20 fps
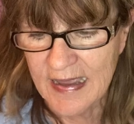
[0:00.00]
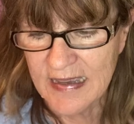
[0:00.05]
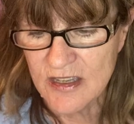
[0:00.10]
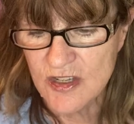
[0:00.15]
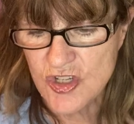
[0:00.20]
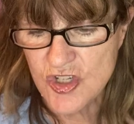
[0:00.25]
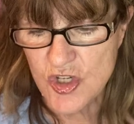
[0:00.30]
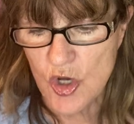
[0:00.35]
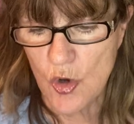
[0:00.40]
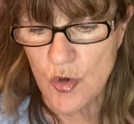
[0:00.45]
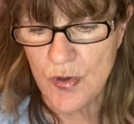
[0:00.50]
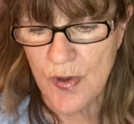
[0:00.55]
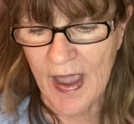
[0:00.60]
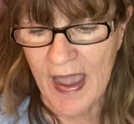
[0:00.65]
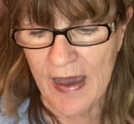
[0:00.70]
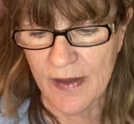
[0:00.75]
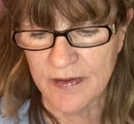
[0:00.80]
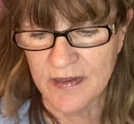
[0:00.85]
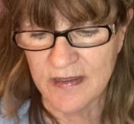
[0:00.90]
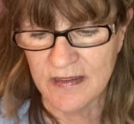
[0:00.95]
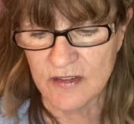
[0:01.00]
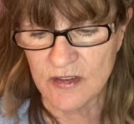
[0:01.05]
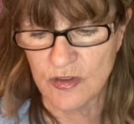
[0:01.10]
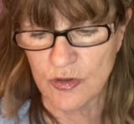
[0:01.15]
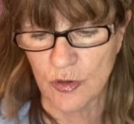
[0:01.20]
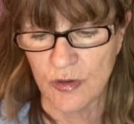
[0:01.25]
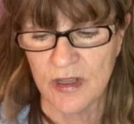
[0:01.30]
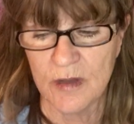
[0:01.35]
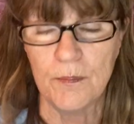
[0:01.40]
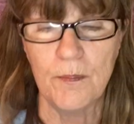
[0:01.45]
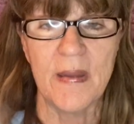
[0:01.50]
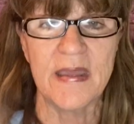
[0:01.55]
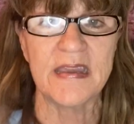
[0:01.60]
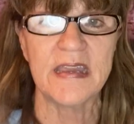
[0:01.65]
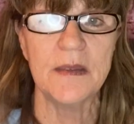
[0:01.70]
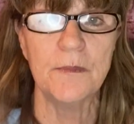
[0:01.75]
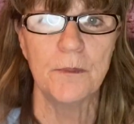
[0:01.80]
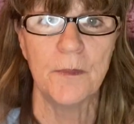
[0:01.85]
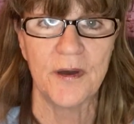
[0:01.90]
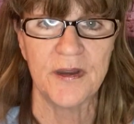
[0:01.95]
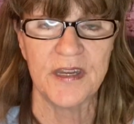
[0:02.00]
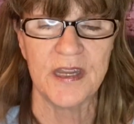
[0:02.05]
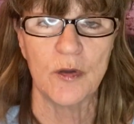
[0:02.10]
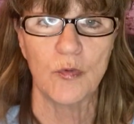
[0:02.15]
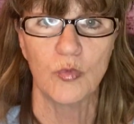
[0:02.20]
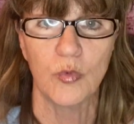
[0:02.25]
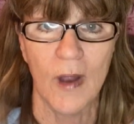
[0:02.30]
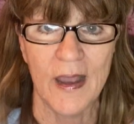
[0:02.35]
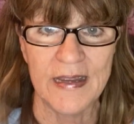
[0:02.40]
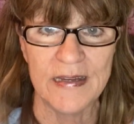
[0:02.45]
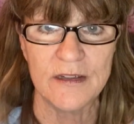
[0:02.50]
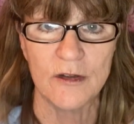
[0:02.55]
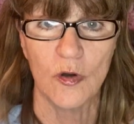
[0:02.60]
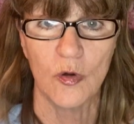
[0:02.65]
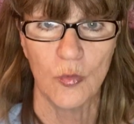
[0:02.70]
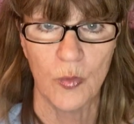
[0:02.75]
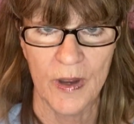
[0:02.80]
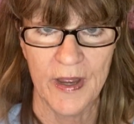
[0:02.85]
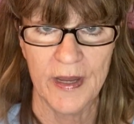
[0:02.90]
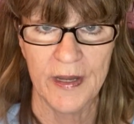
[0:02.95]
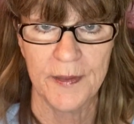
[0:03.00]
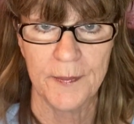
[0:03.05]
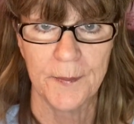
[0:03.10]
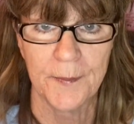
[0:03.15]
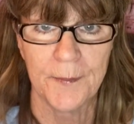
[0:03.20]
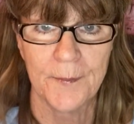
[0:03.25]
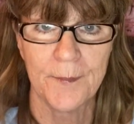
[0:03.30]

can show you how to get started making money right away.